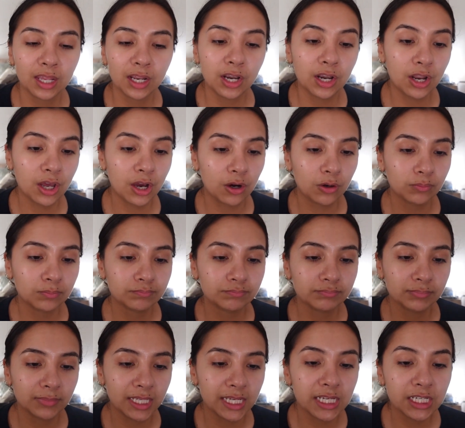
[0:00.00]
No,
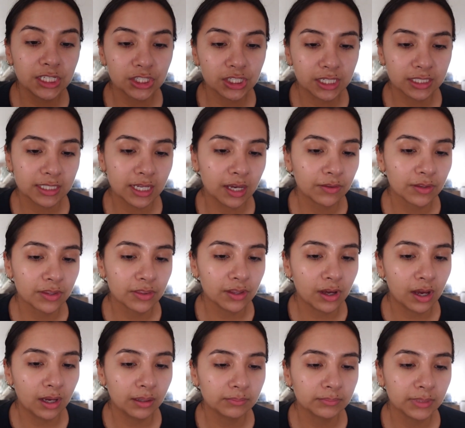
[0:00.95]
he shut down the
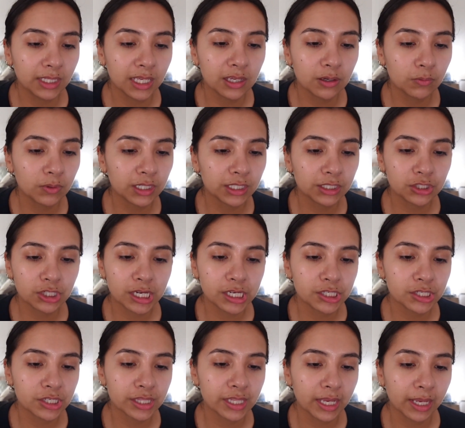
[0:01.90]
thought. He wouldn't
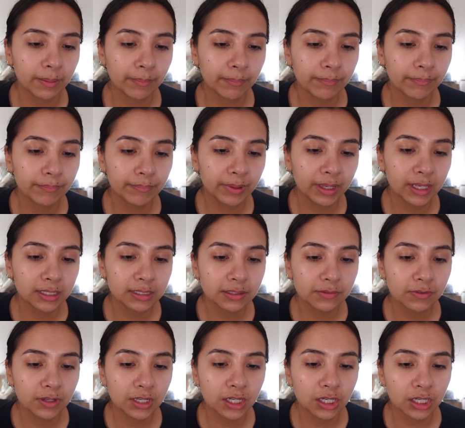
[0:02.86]
change a thing, because
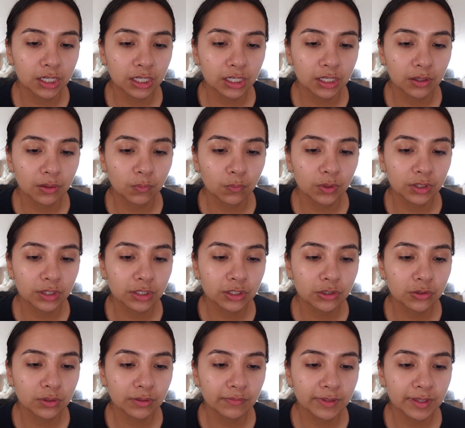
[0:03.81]
if he could, would the
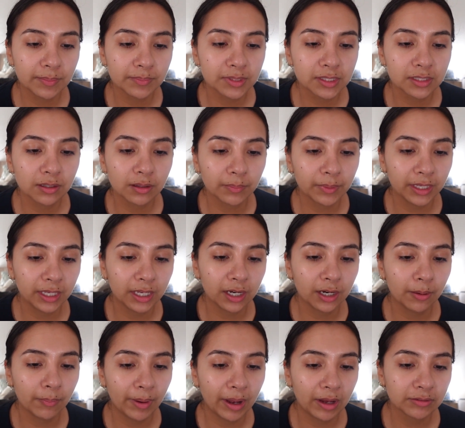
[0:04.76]
two of them still be
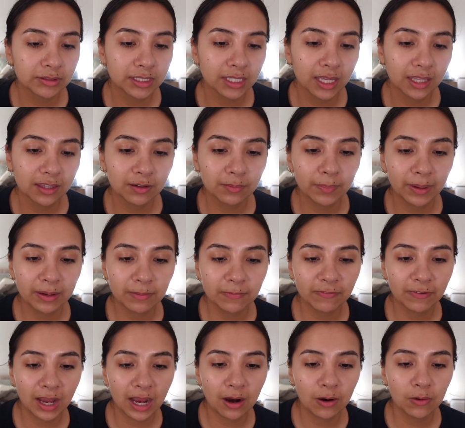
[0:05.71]
here, bound together by
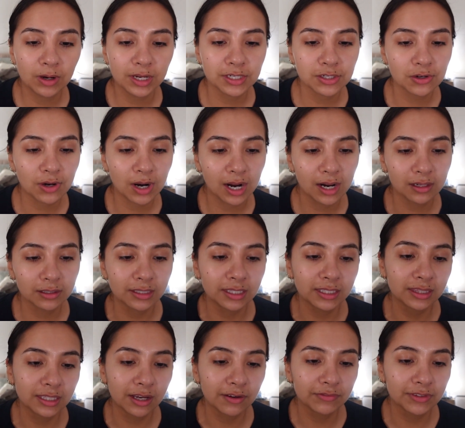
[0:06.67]
vow and trial
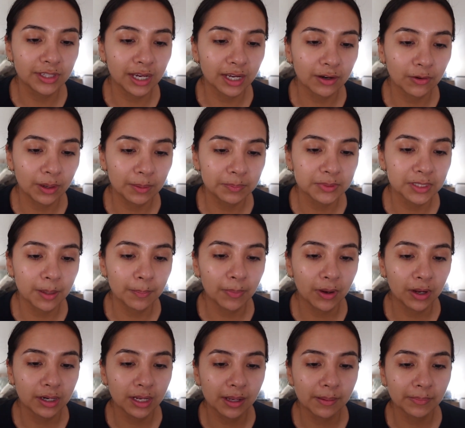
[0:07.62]
and love that crept up
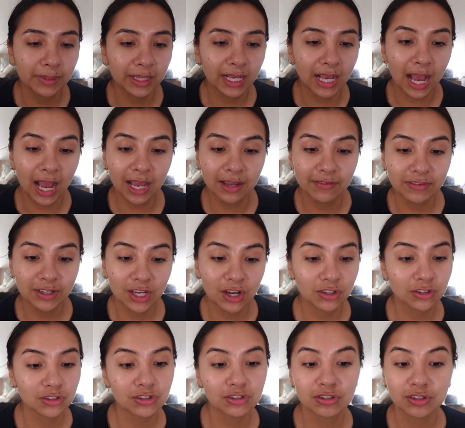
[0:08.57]
on him like ivy
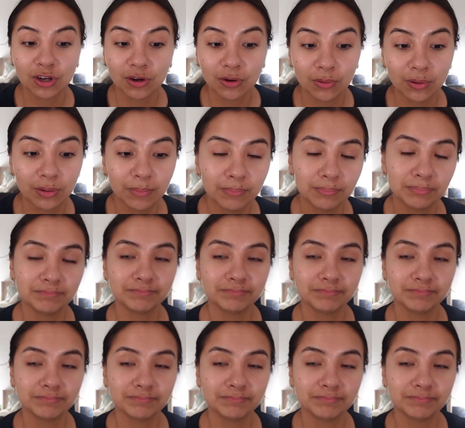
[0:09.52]
on stone?